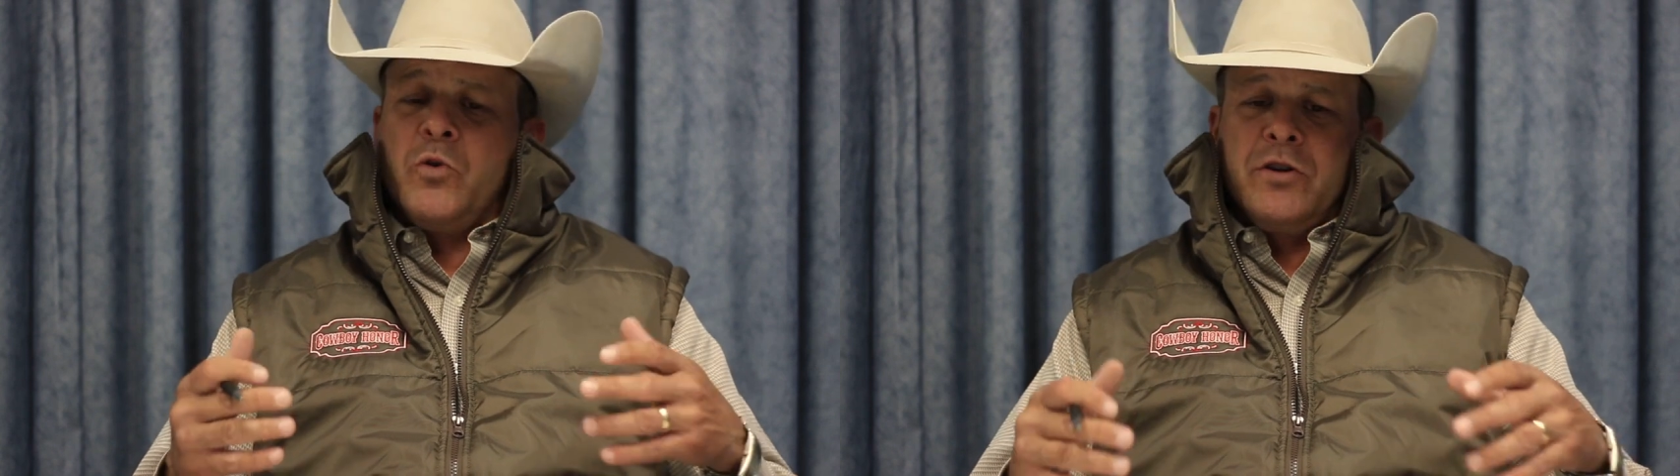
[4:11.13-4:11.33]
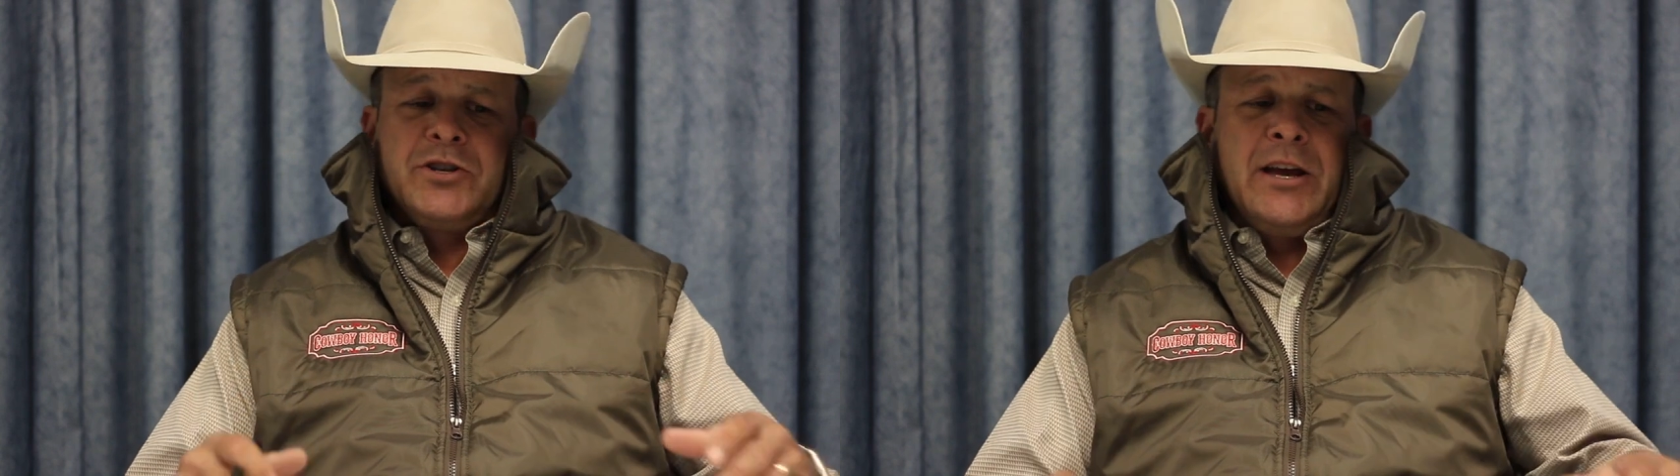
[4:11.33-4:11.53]

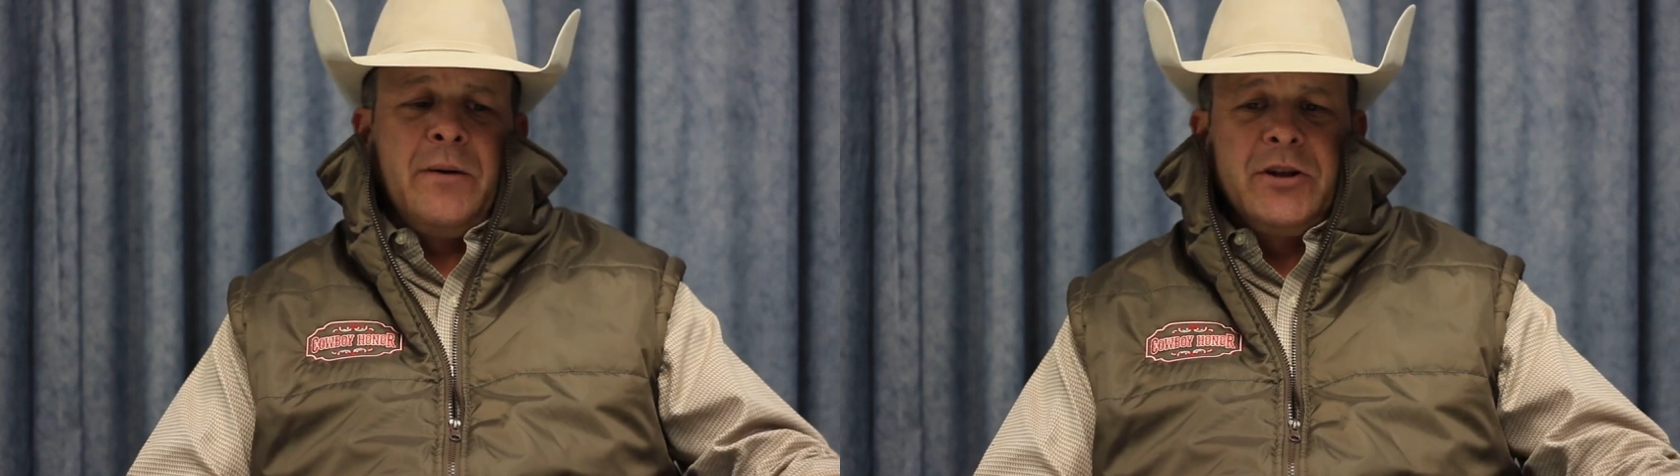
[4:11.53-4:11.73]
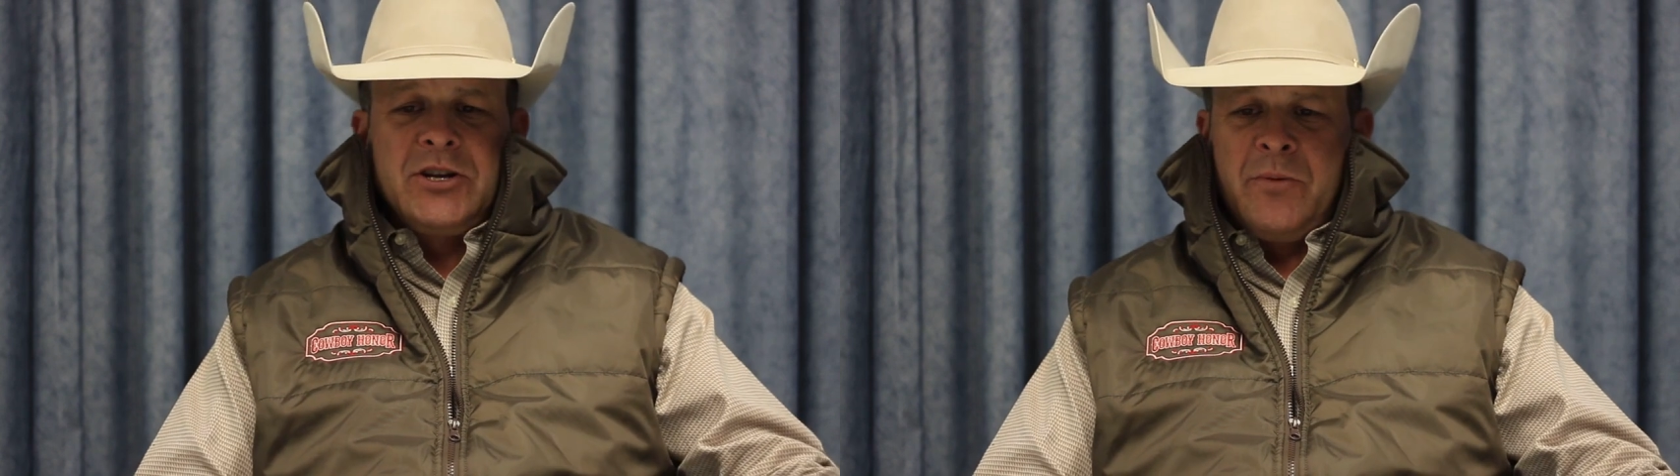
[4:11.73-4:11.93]
World
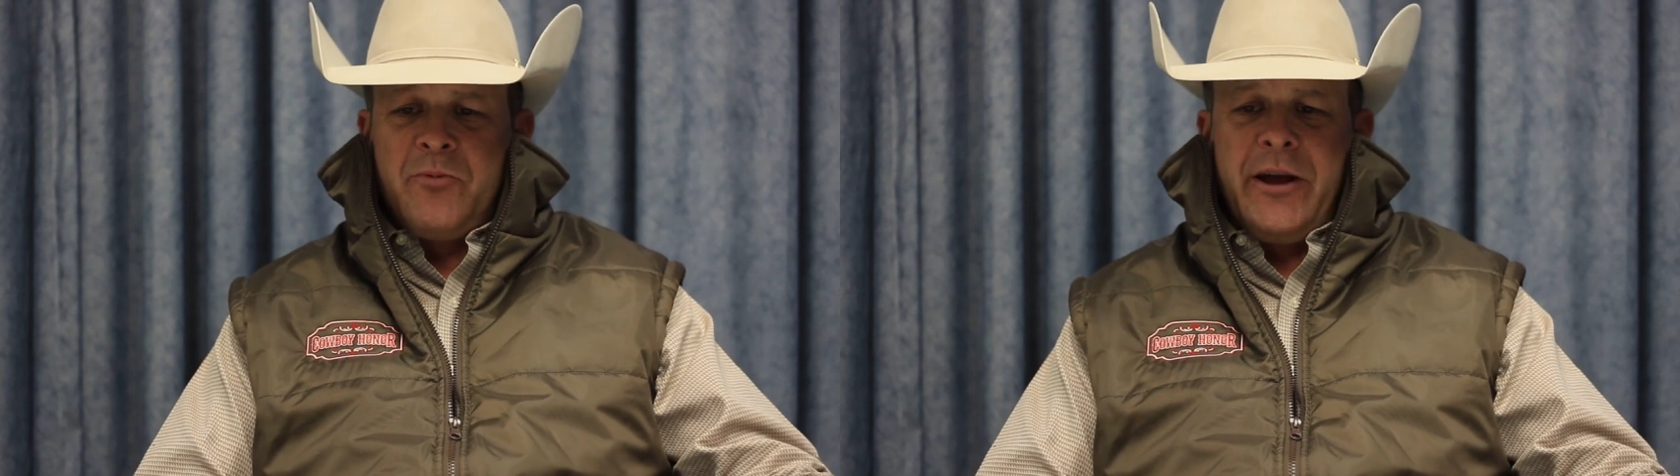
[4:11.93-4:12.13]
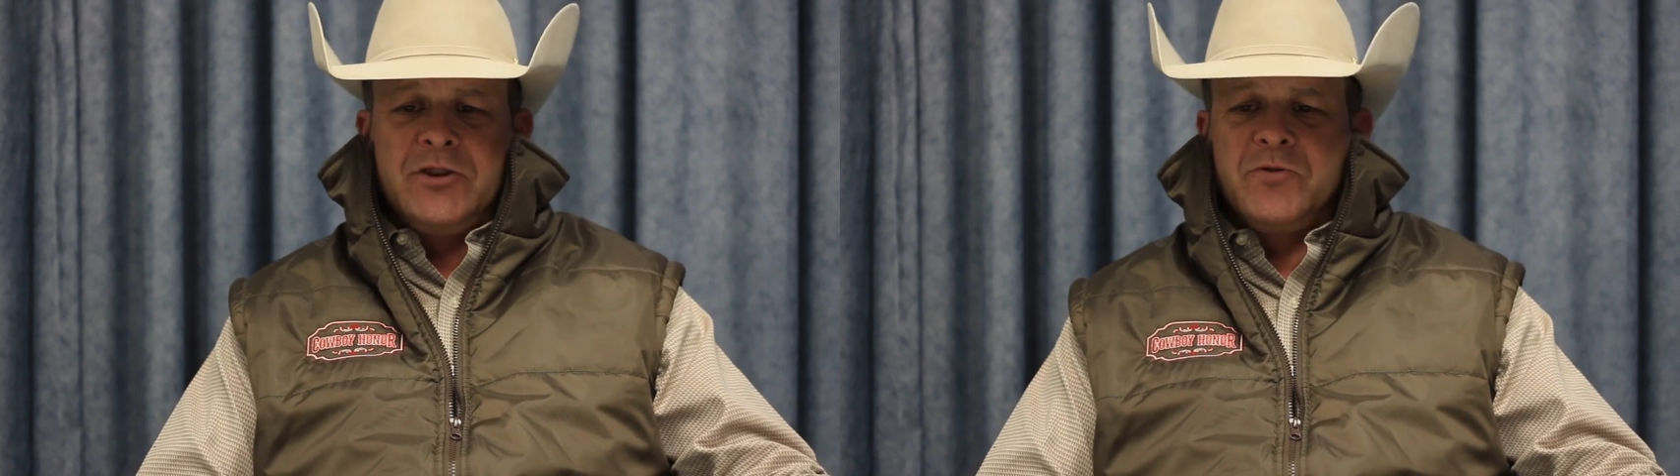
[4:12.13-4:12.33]

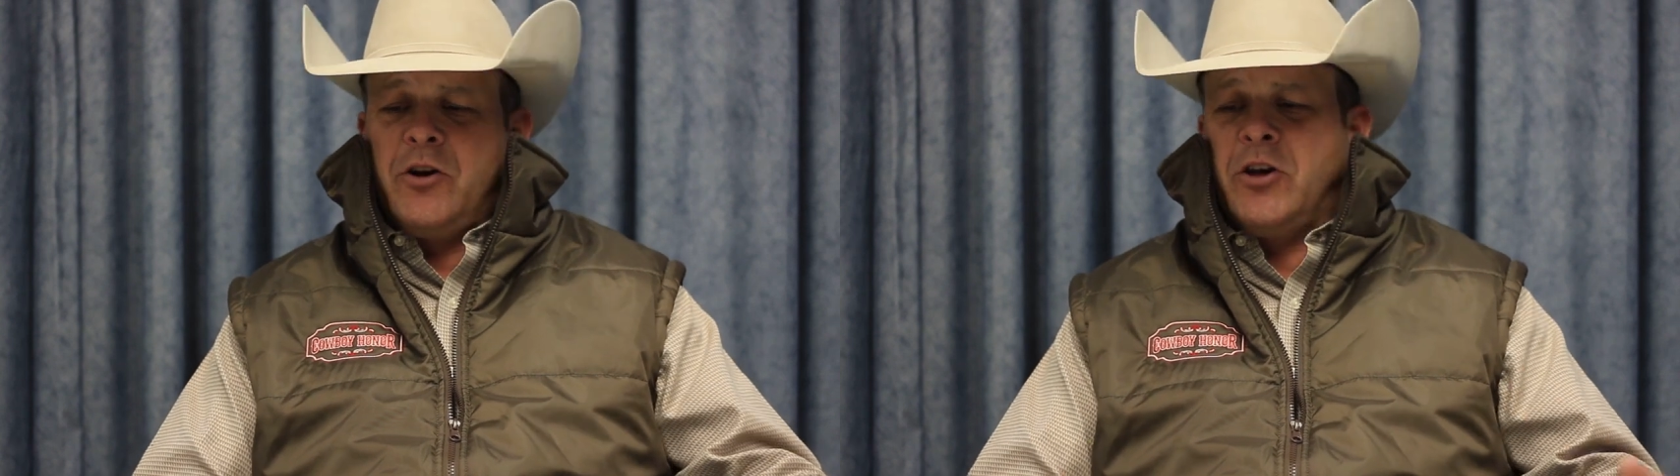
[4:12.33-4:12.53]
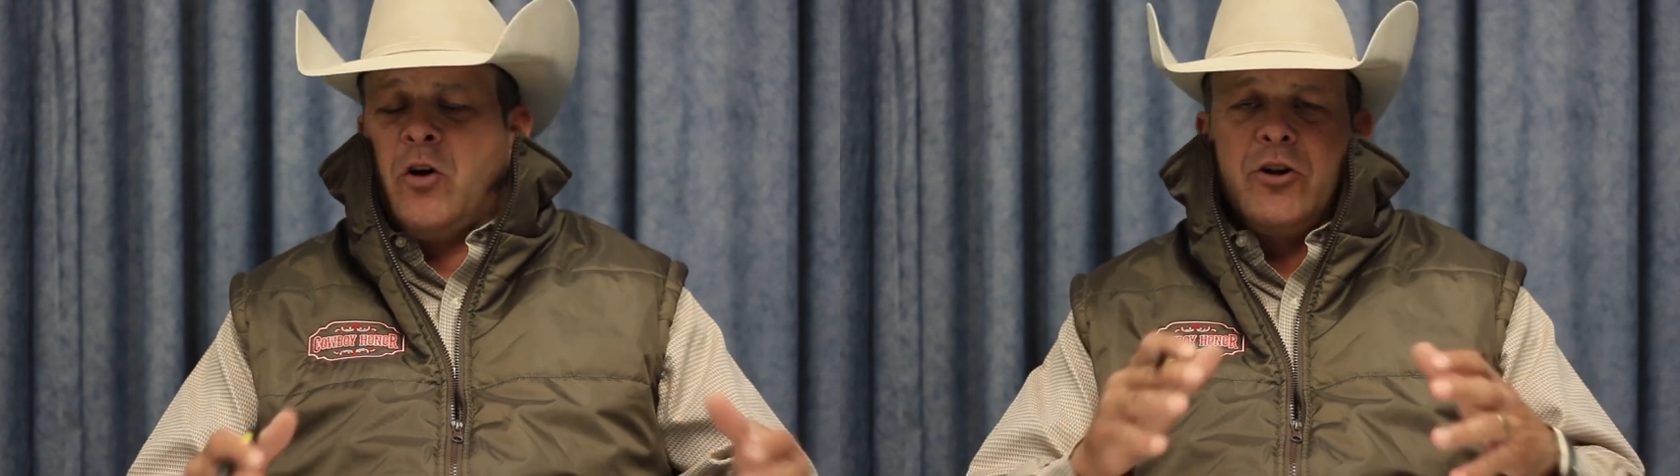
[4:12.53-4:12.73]
Championship Ranch
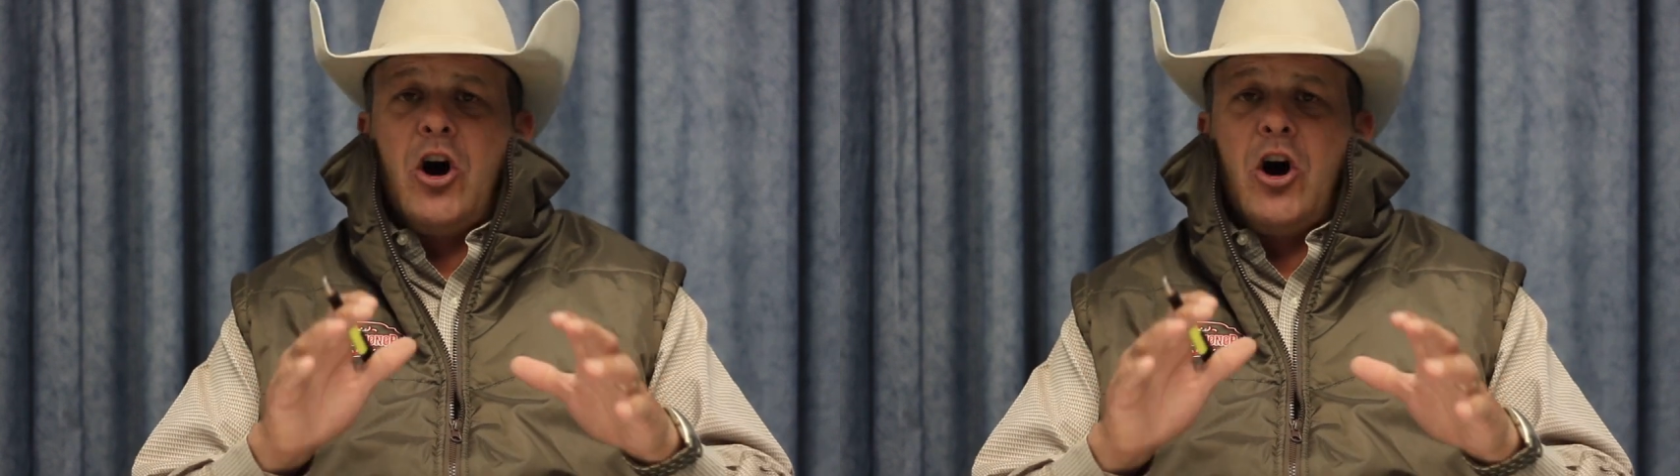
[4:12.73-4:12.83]
Rodeo,